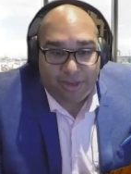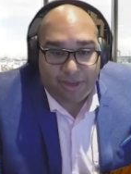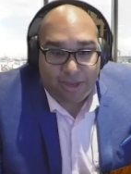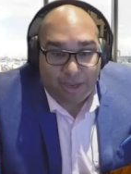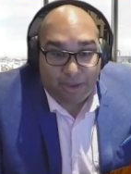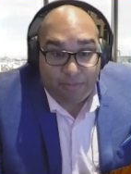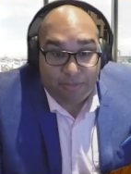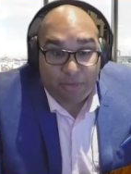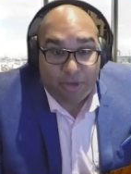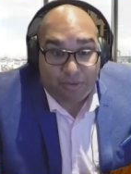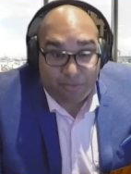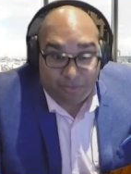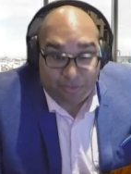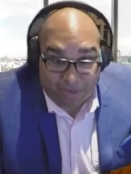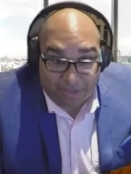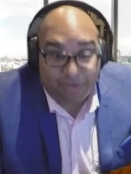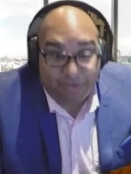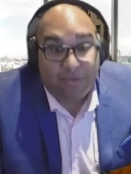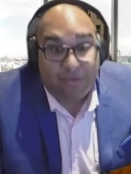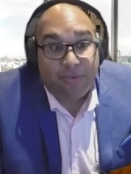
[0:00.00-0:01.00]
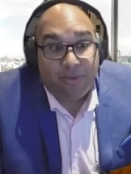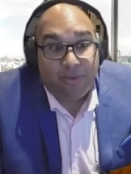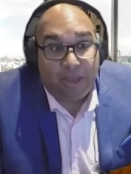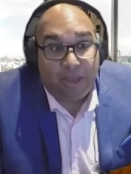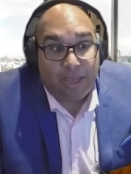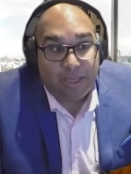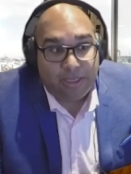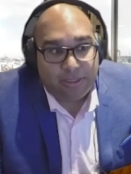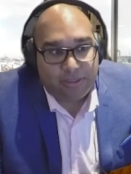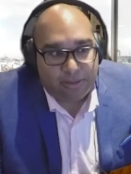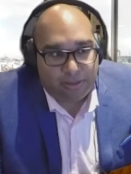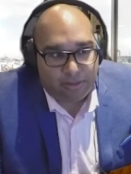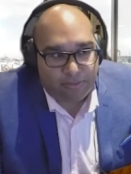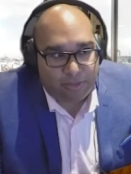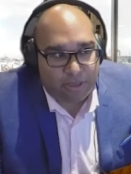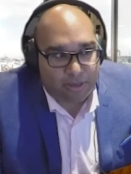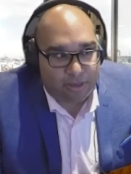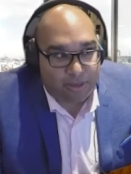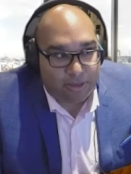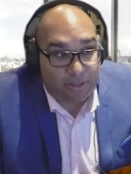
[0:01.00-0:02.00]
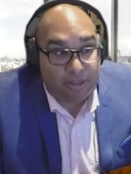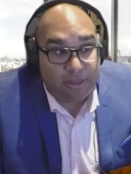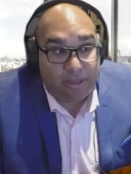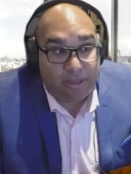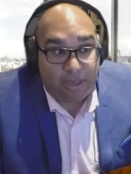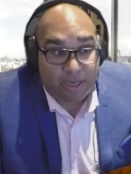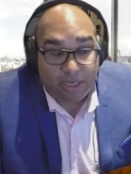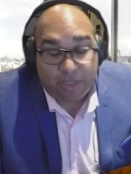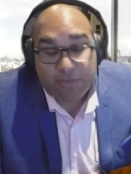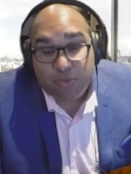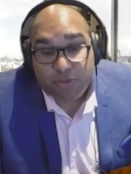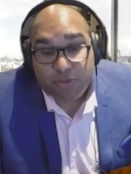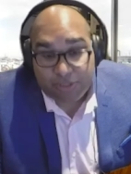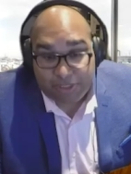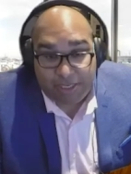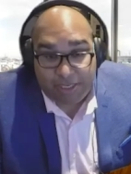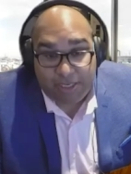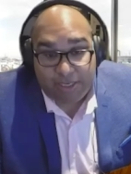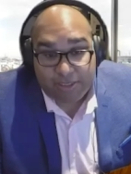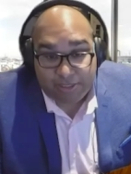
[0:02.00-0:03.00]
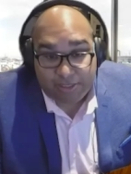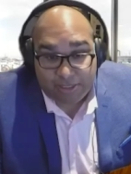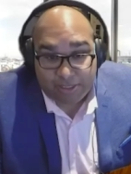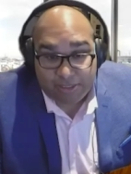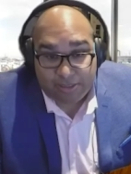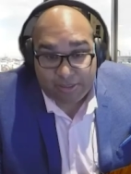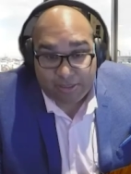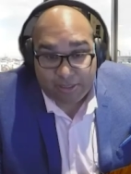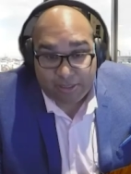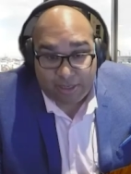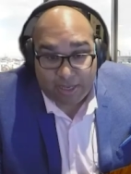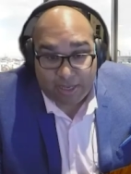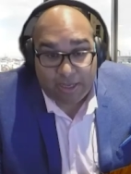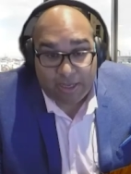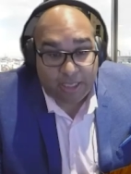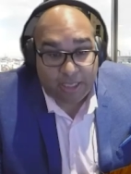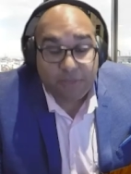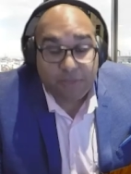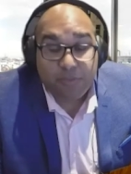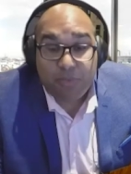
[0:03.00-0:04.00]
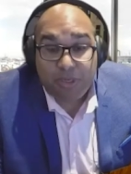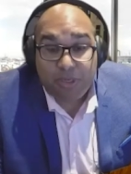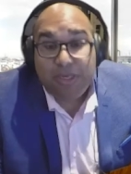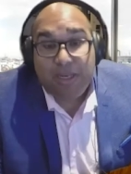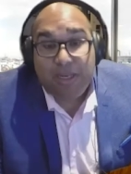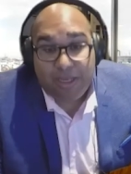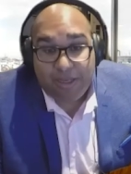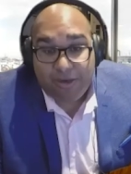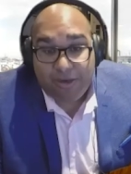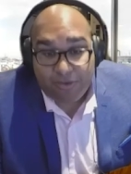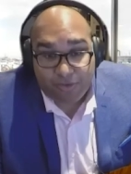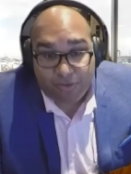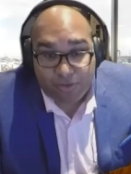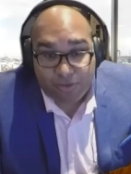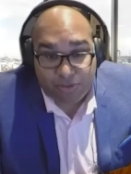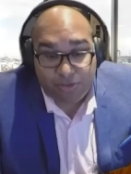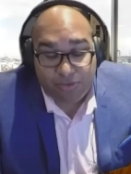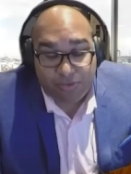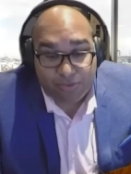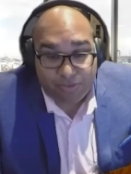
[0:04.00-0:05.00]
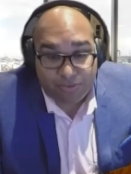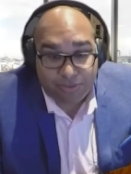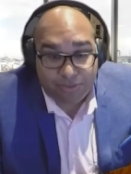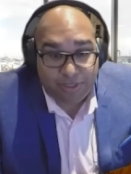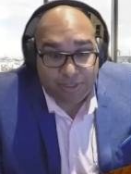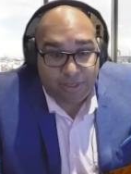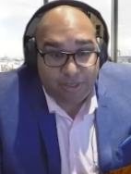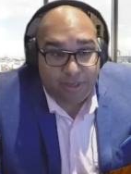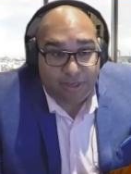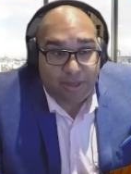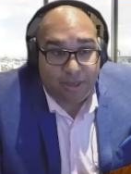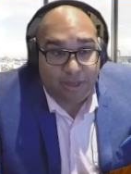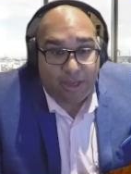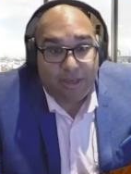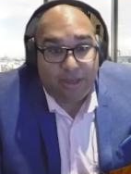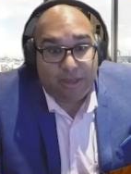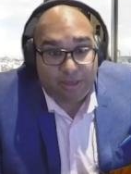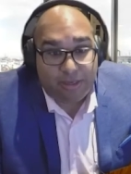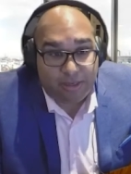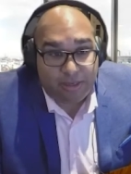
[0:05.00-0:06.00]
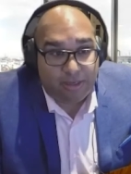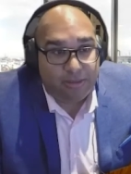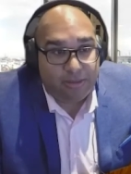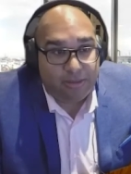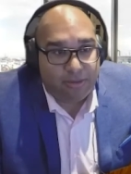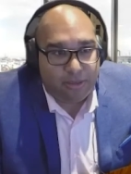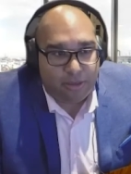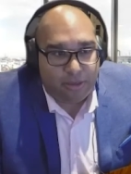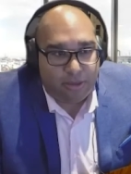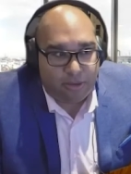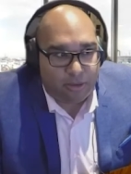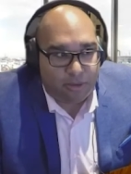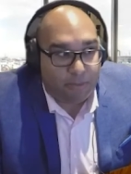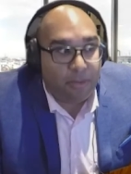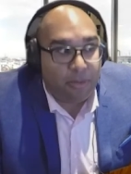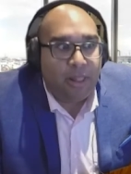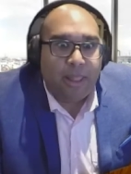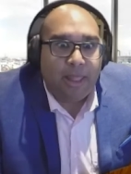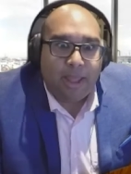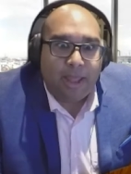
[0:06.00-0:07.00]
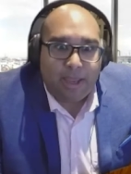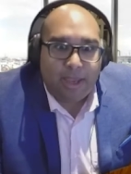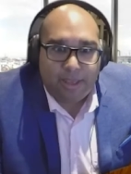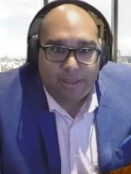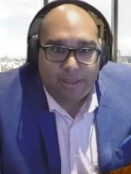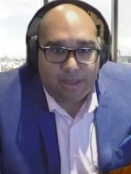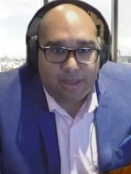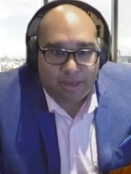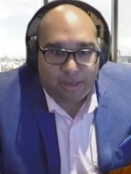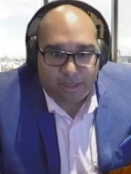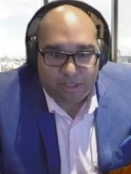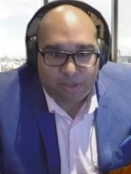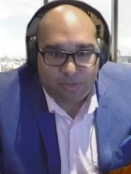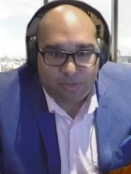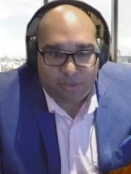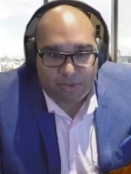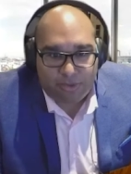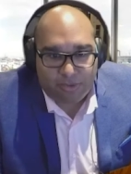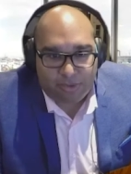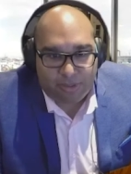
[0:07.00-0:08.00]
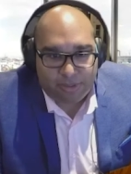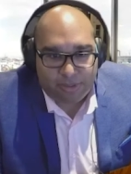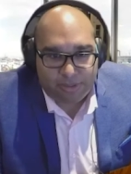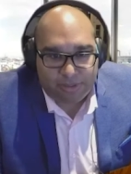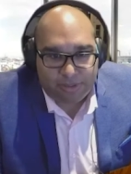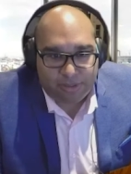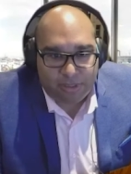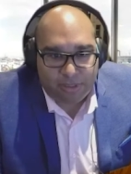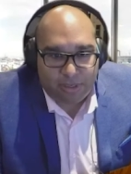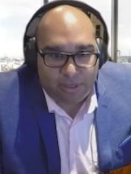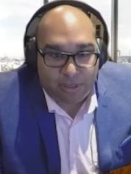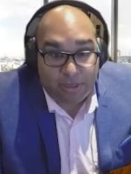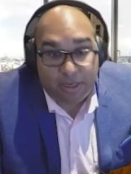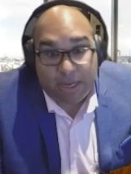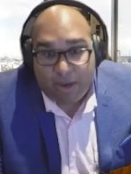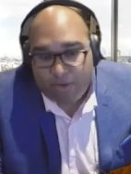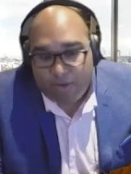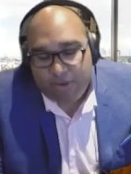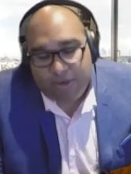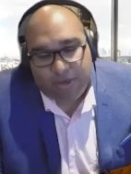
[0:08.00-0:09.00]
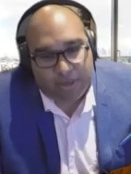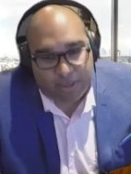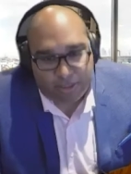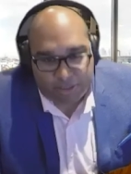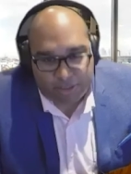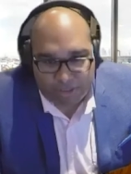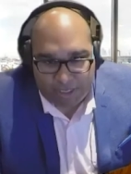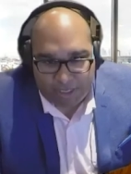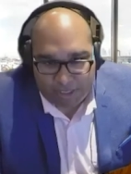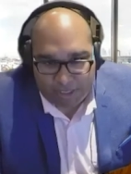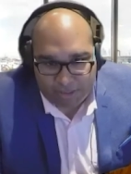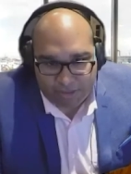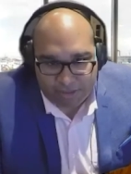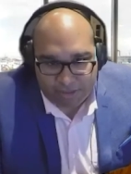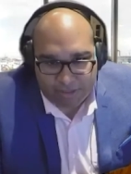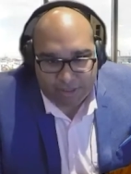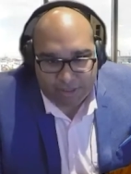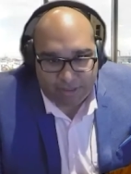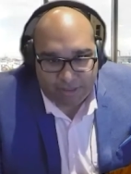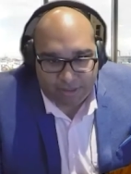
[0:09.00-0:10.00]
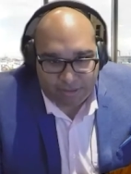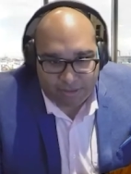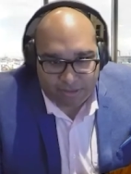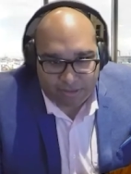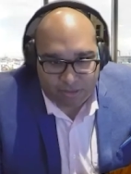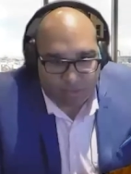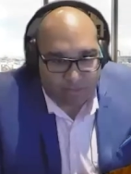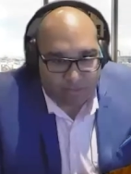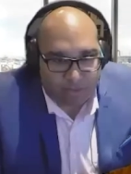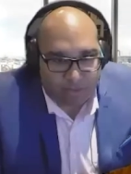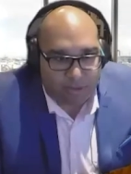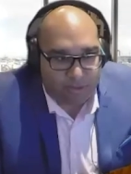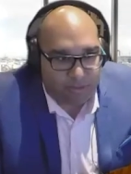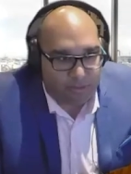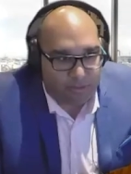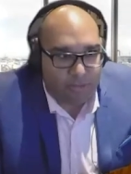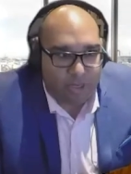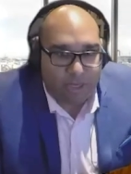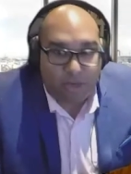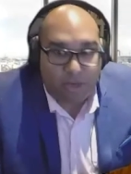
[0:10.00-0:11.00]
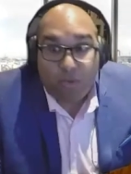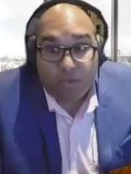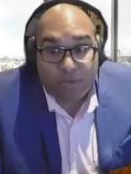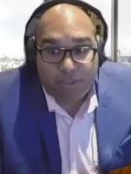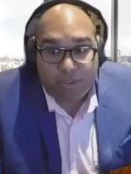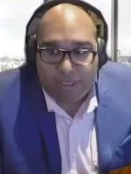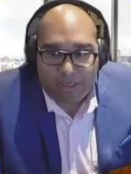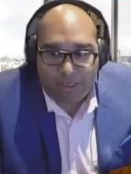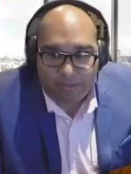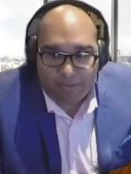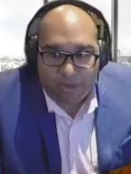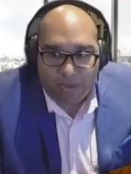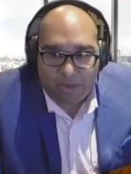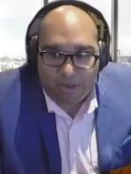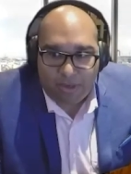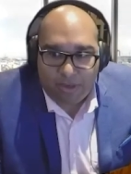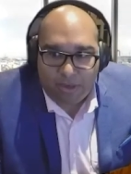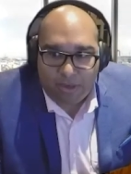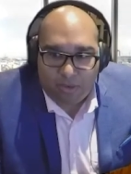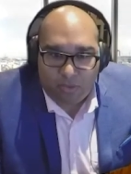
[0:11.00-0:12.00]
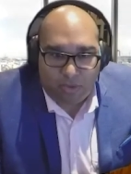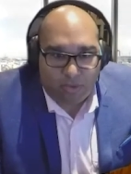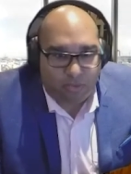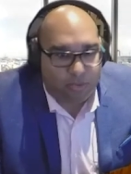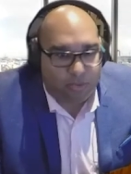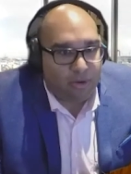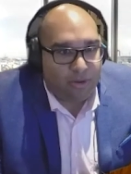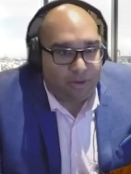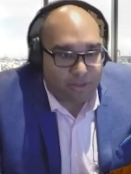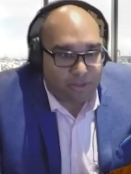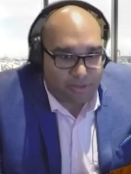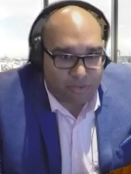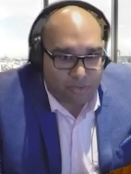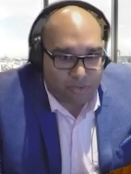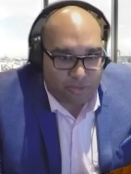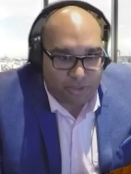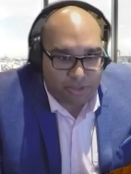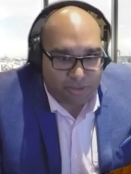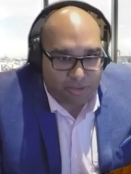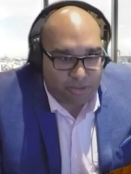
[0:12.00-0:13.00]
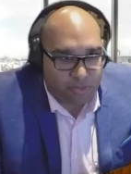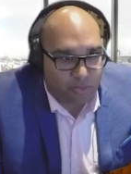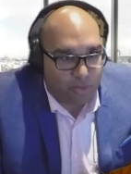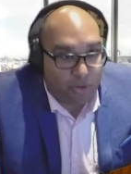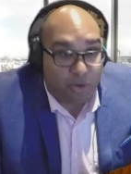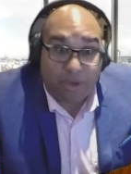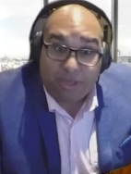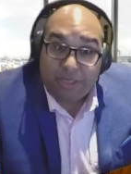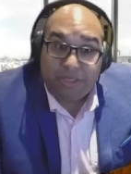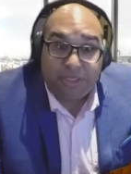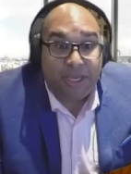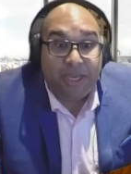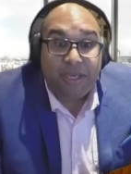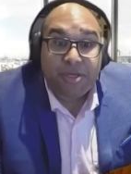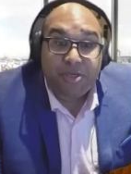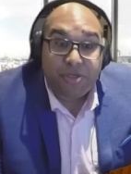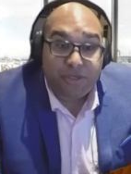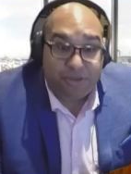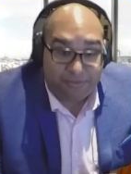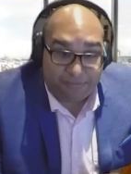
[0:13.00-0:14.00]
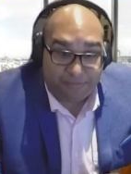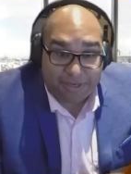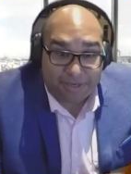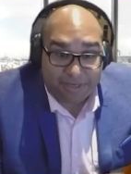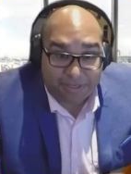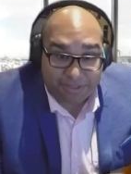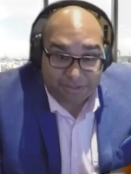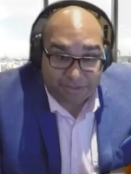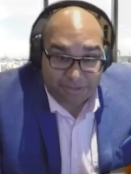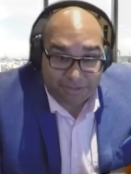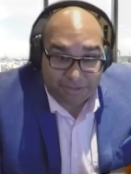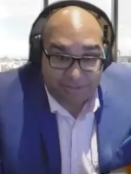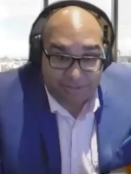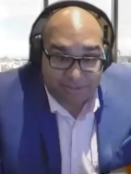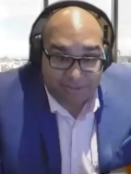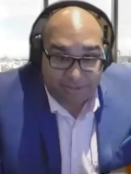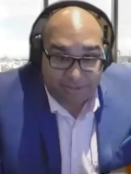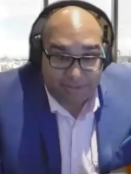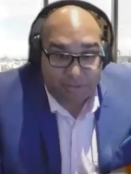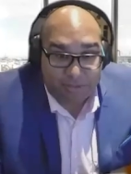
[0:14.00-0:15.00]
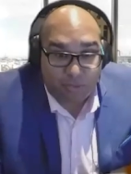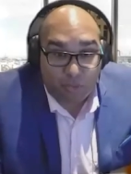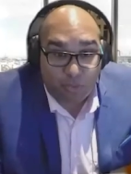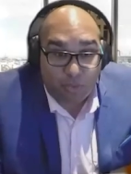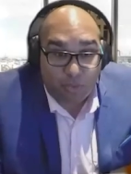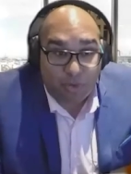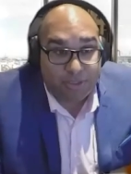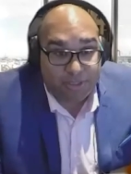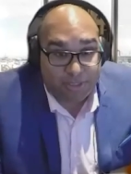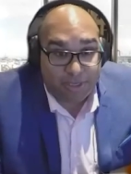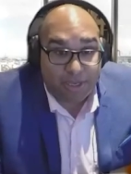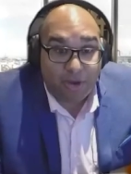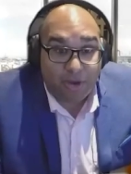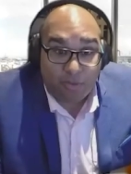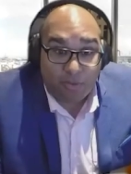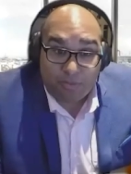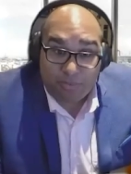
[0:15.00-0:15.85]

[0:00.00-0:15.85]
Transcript: but rather has uh, the expertise ha- has been in your shoes and can then uh, apply that experience now in an education setting. So uh, my whole team, we don't call ourselves trainers; we're all education advisors because we want to help